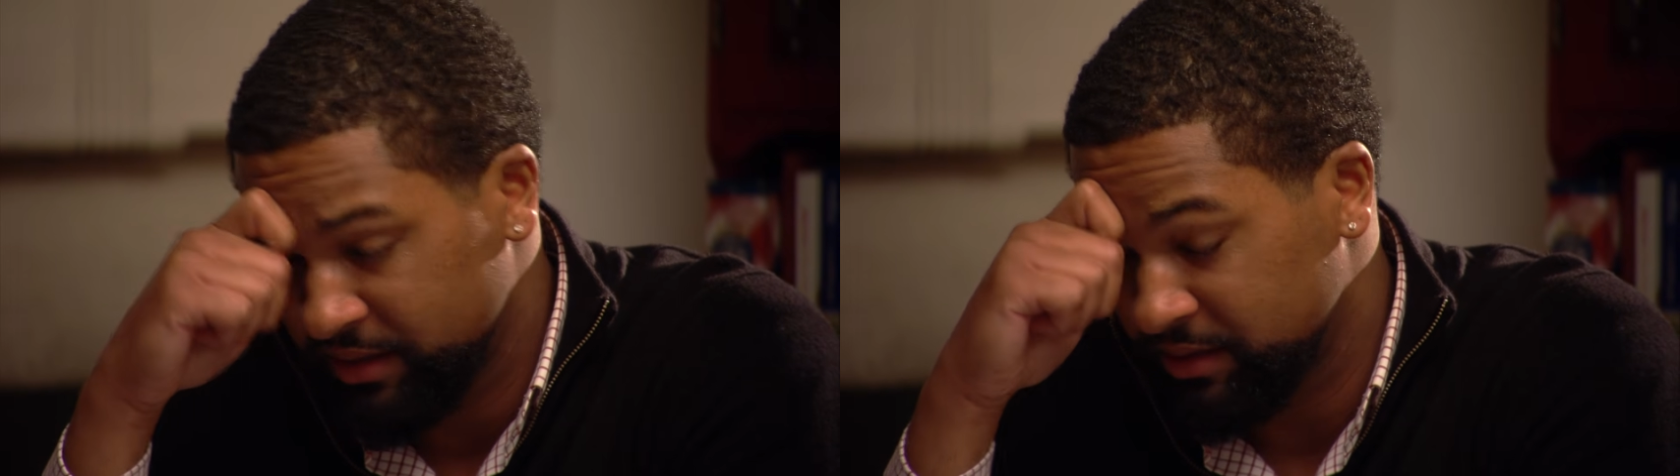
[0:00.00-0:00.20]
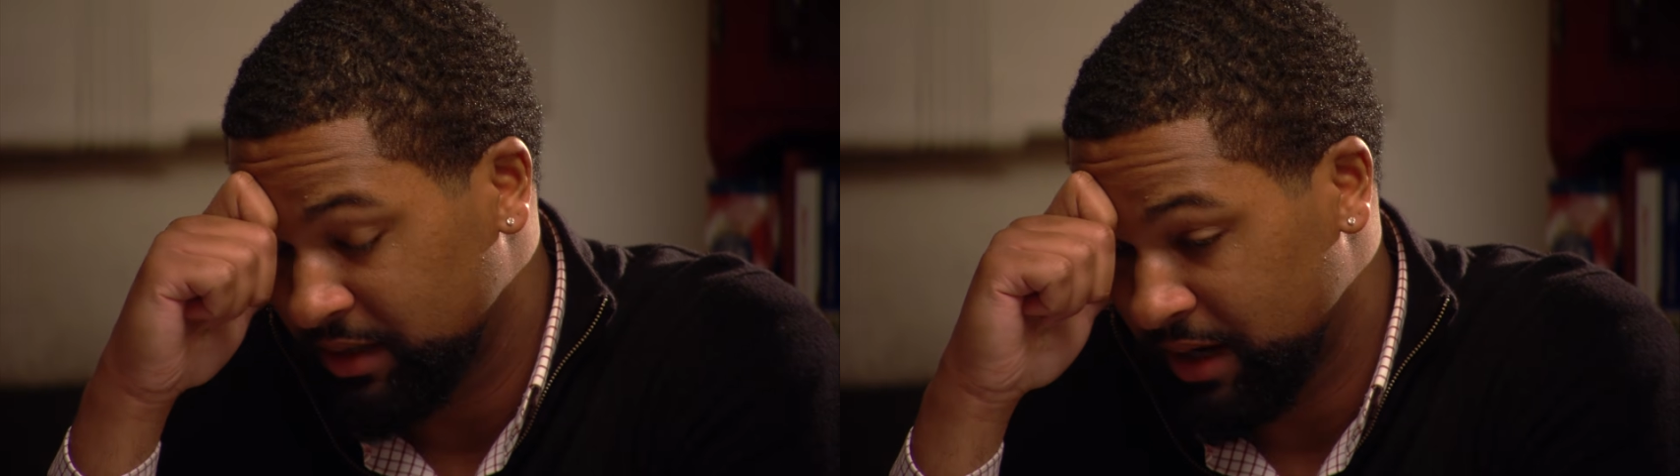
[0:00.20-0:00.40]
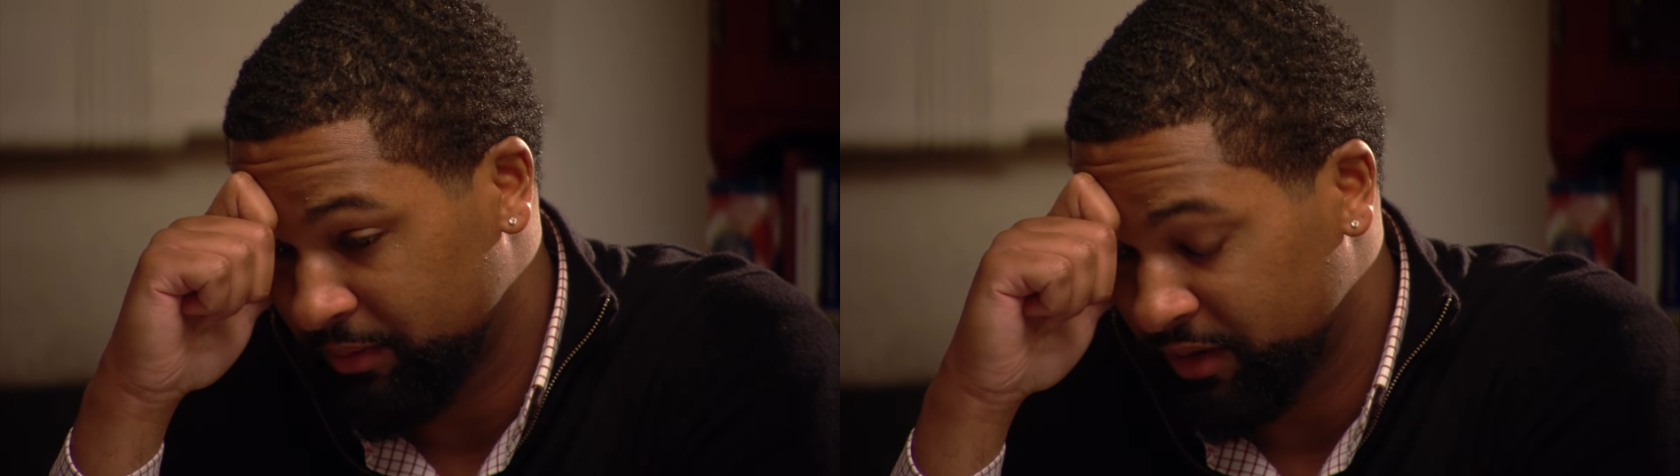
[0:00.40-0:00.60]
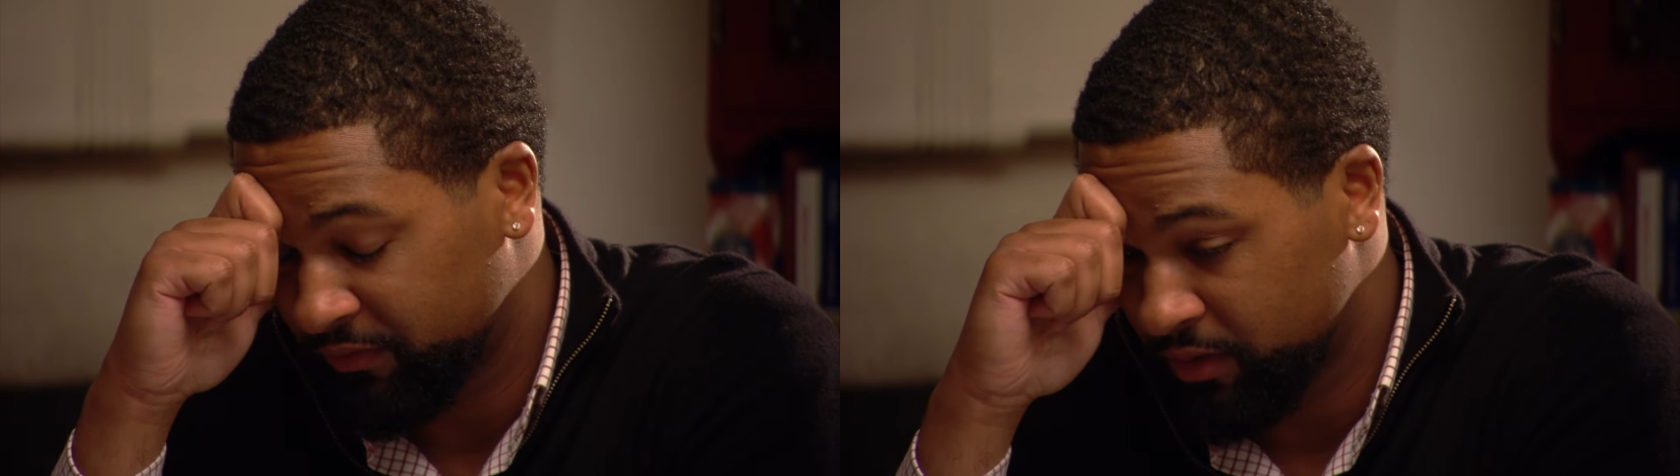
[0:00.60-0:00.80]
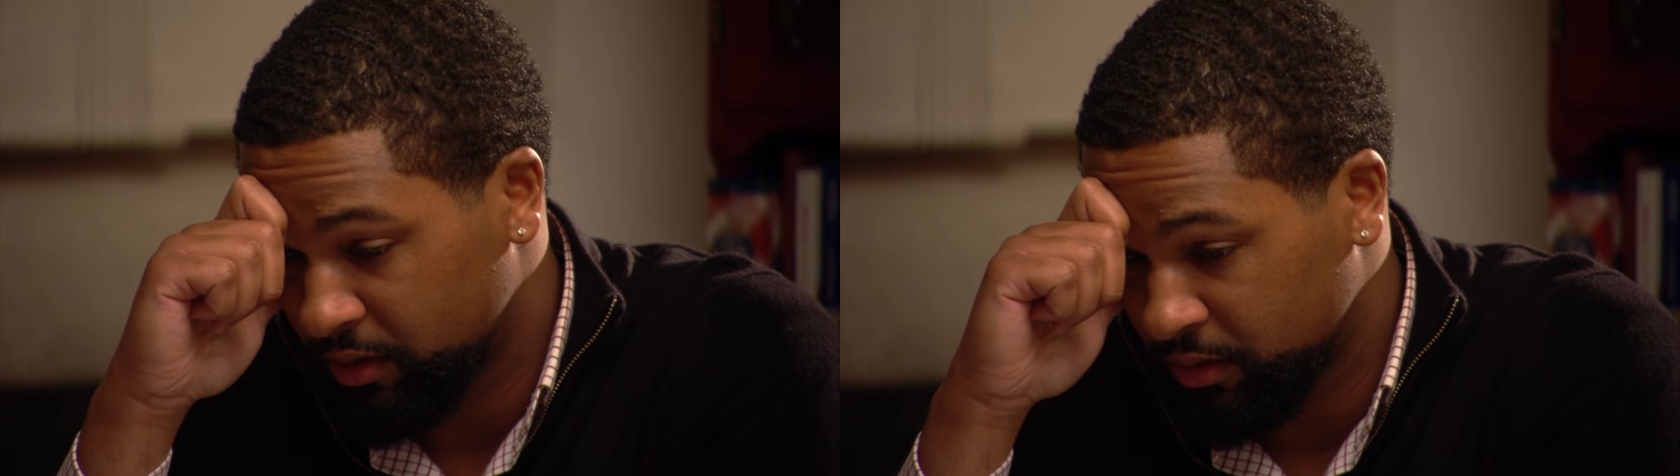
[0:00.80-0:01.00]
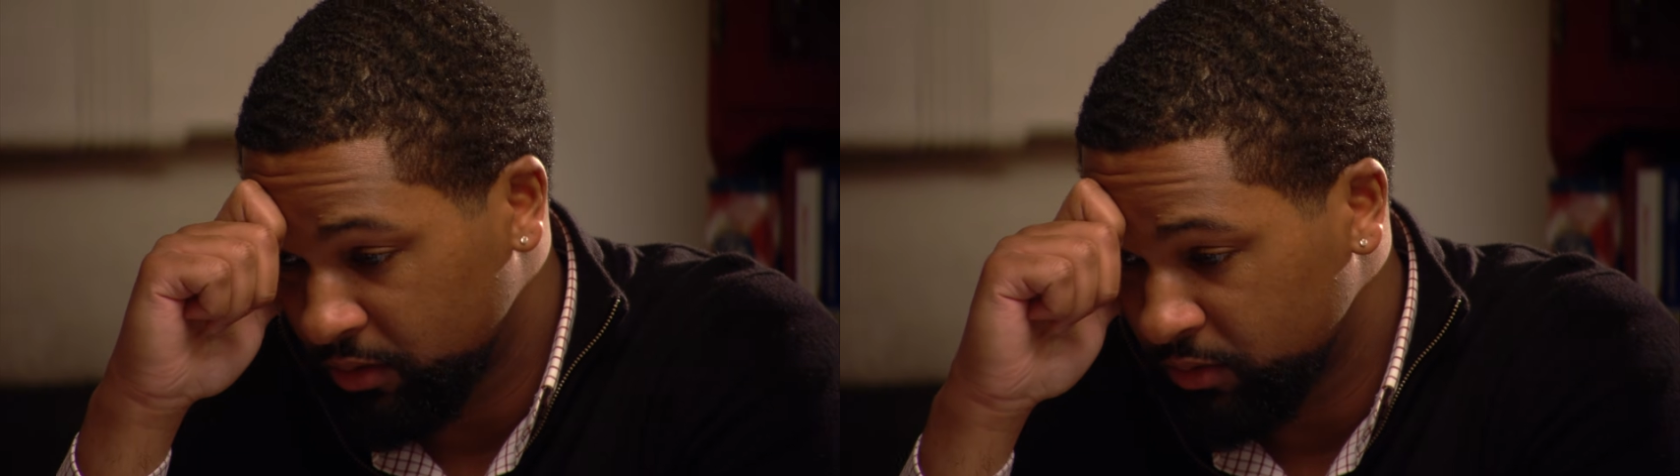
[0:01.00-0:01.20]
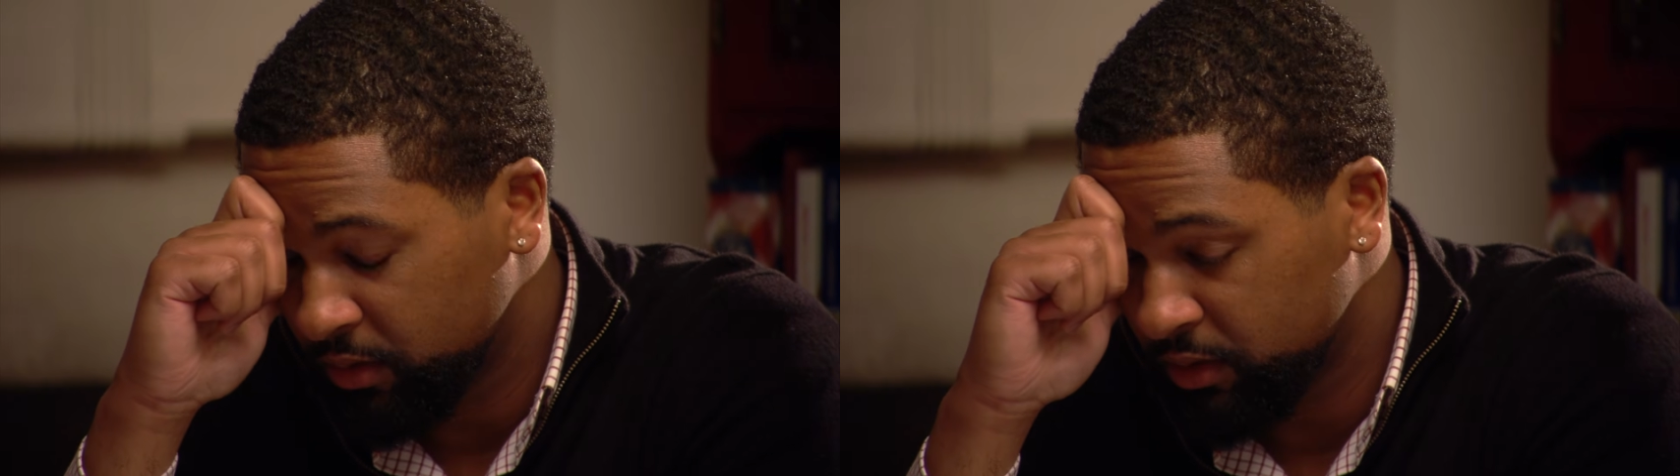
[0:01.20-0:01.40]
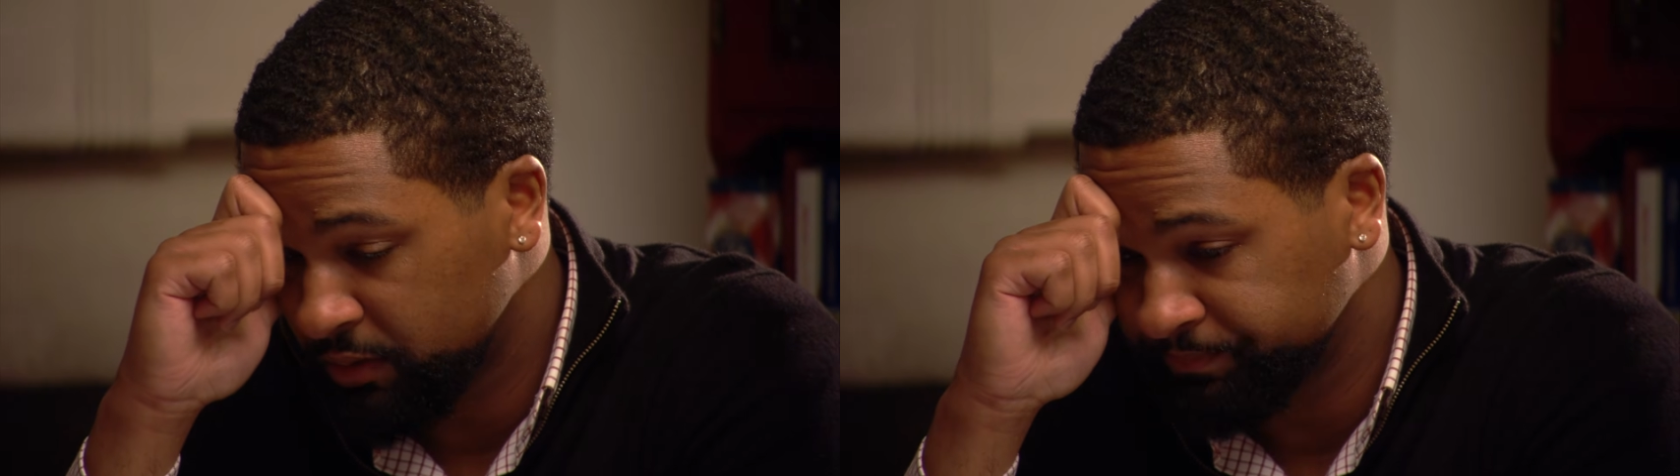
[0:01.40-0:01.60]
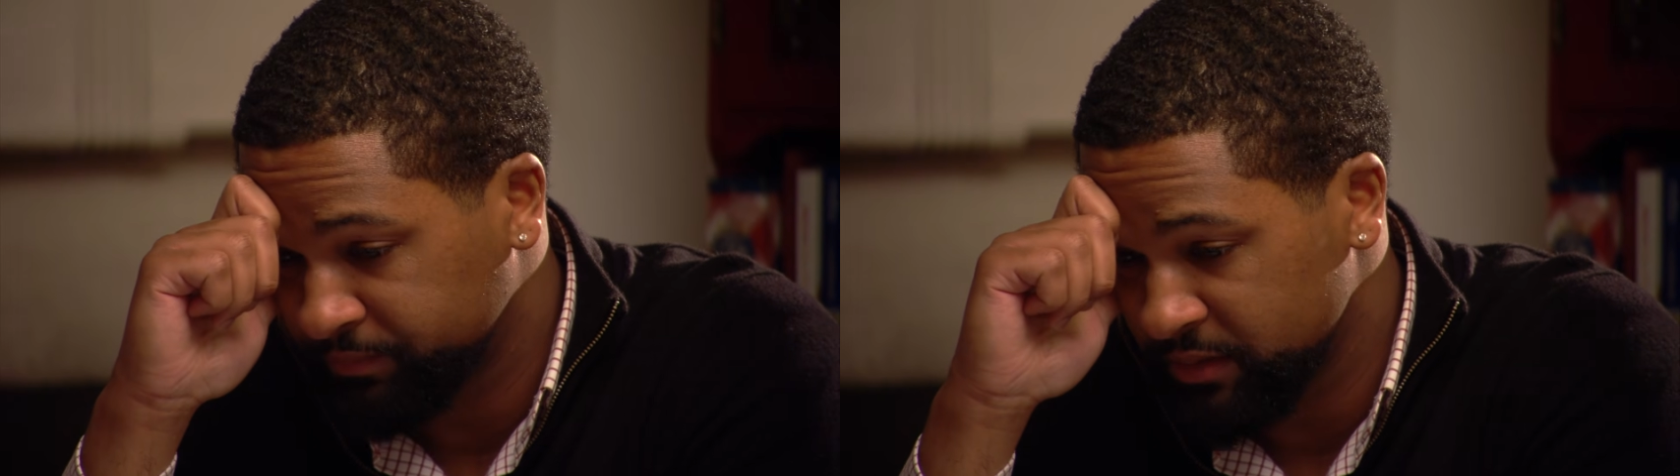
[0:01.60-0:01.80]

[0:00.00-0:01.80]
Is it Cabernet Franc Old World?